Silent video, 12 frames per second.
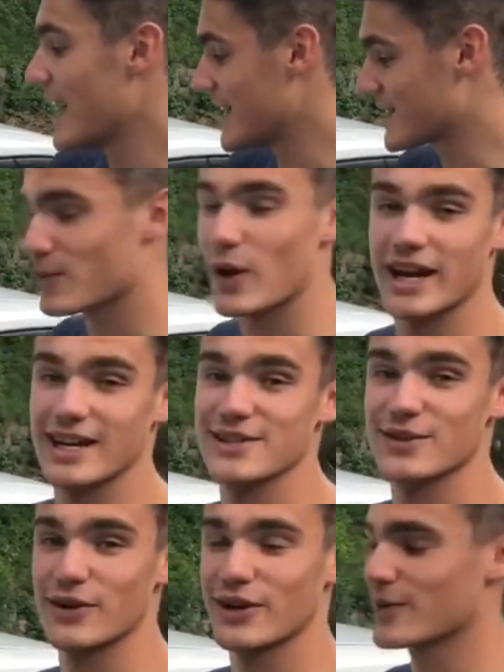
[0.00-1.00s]
It's quite
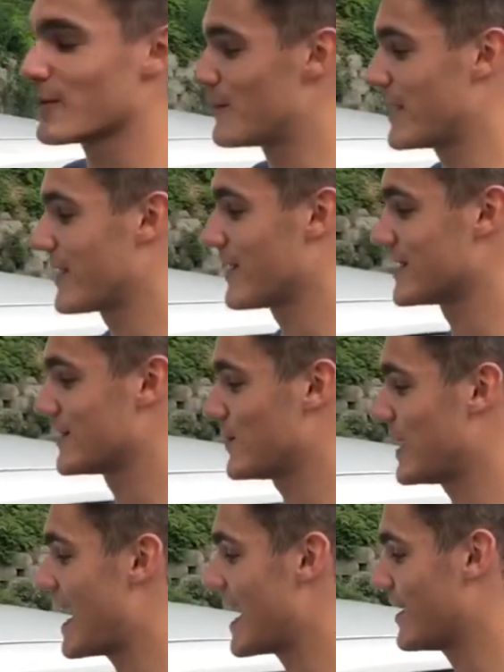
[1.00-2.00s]
historical because
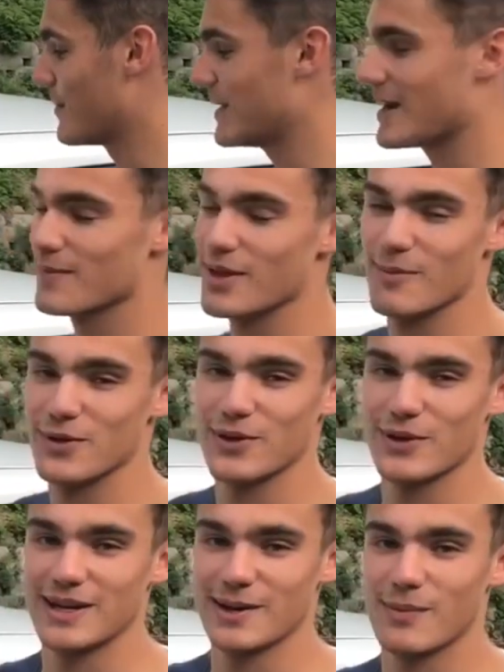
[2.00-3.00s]
we had a
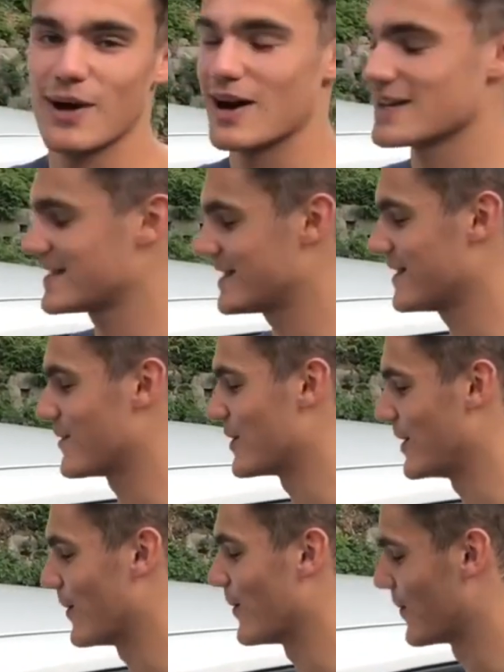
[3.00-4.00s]
BMW in the past, a
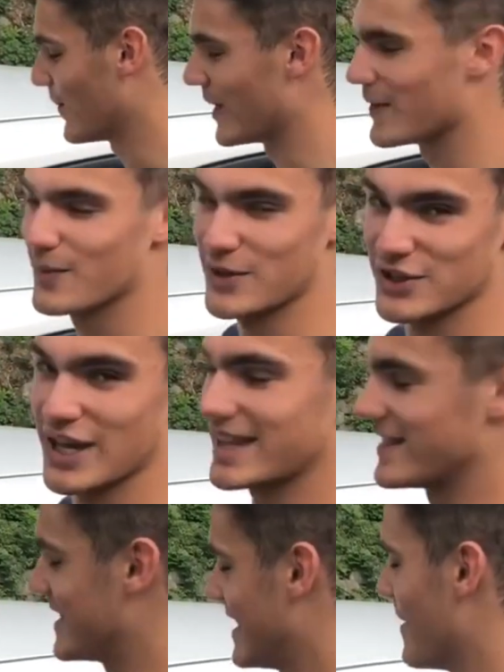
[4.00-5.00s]
really old one, which
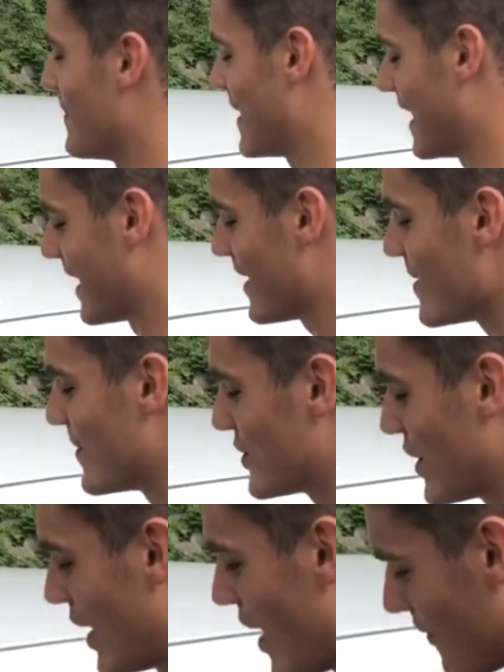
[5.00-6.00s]
had the same thing,
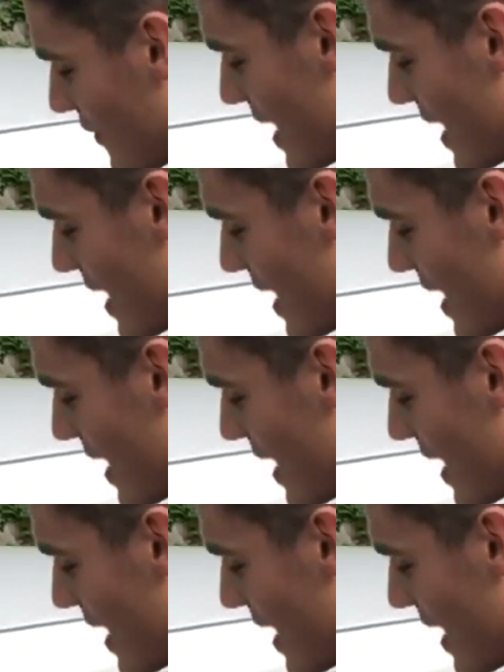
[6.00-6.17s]
which I love.